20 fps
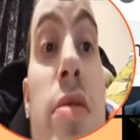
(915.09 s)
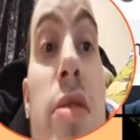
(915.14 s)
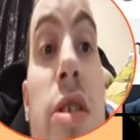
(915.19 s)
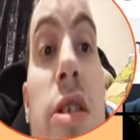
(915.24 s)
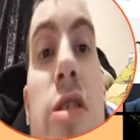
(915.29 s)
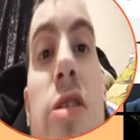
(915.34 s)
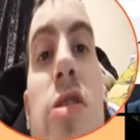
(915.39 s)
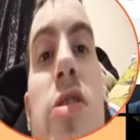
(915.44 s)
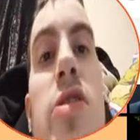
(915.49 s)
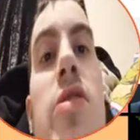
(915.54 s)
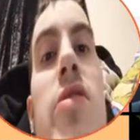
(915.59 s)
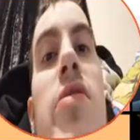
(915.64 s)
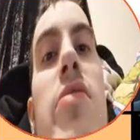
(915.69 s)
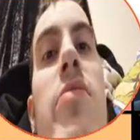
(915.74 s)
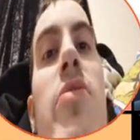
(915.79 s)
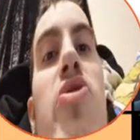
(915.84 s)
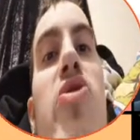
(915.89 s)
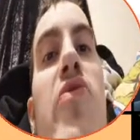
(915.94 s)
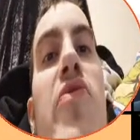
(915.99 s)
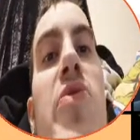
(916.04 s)
And uh, you
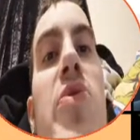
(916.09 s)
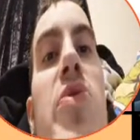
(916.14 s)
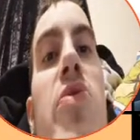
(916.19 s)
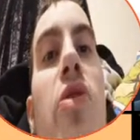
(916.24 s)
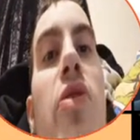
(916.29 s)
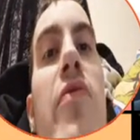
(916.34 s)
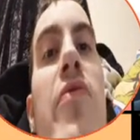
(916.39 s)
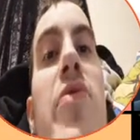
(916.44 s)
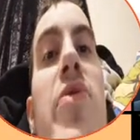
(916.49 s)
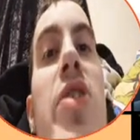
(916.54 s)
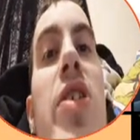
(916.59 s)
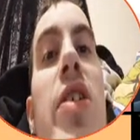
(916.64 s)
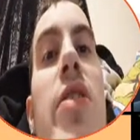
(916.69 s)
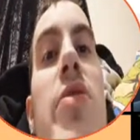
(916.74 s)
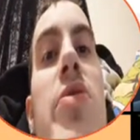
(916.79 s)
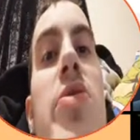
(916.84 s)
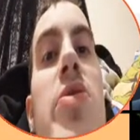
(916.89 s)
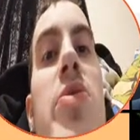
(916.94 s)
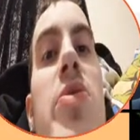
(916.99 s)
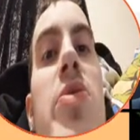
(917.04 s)
actually feel sorry for the
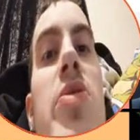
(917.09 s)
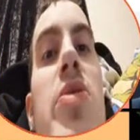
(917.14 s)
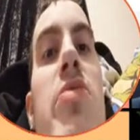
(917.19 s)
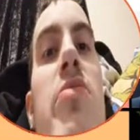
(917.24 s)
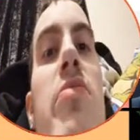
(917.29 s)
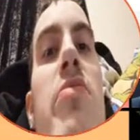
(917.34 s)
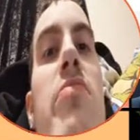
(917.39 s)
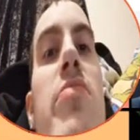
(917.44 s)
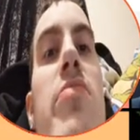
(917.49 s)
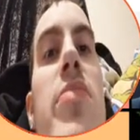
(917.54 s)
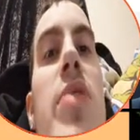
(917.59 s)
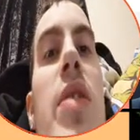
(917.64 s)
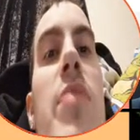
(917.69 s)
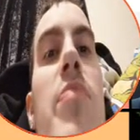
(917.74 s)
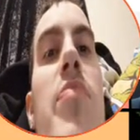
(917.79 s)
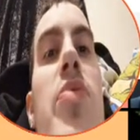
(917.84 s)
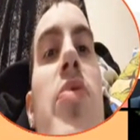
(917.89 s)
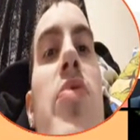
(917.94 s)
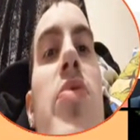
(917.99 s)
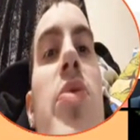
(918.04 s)
character, so that
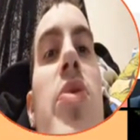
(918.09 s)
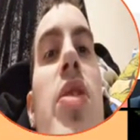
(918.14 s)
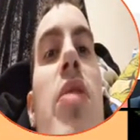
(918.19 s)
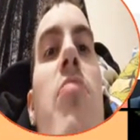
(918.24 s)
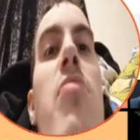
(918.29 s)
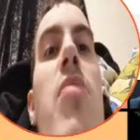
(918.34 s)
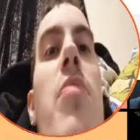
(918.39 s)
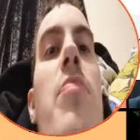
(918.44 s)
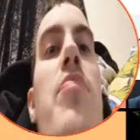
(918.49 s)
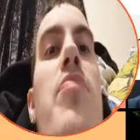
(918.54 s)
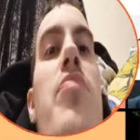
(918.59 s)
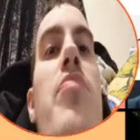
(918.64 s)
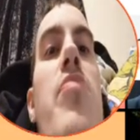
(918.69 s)
puts him up.